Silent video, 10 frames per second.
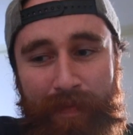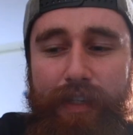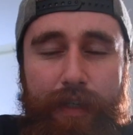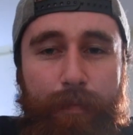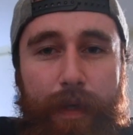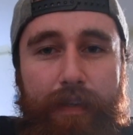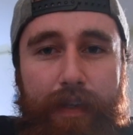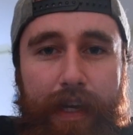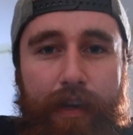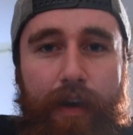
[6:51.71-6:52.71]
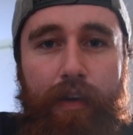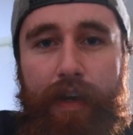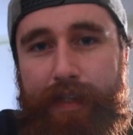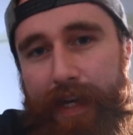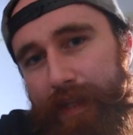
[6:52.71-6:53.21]
Just means that I know
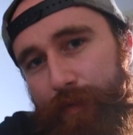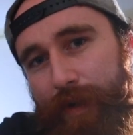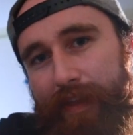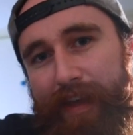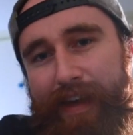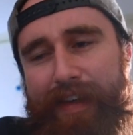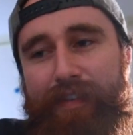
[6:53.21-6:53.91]
exactly where they are.